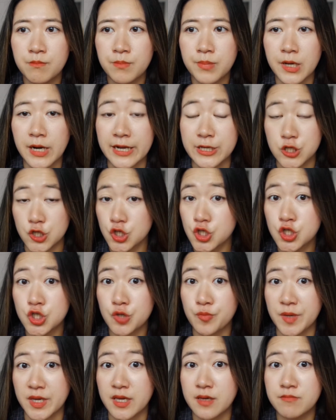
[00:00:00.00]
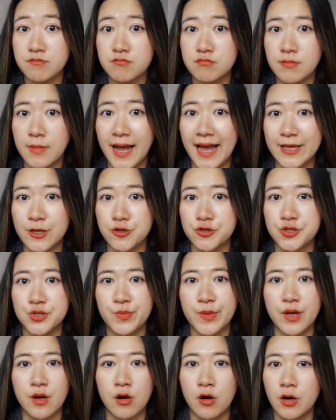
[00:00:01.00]
but I used to be. I used to
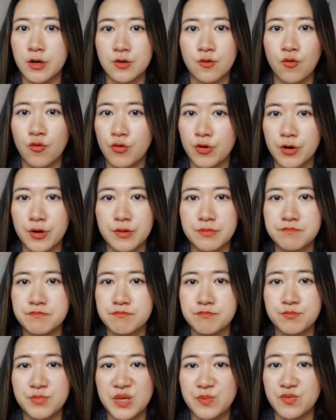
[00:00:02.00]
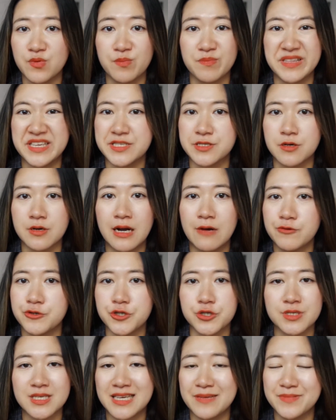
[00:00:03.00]
be a hardcore people pleaser. I would
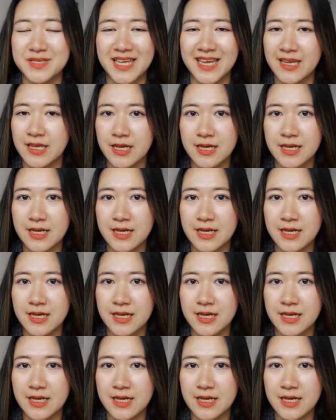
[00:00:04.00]
just keep saying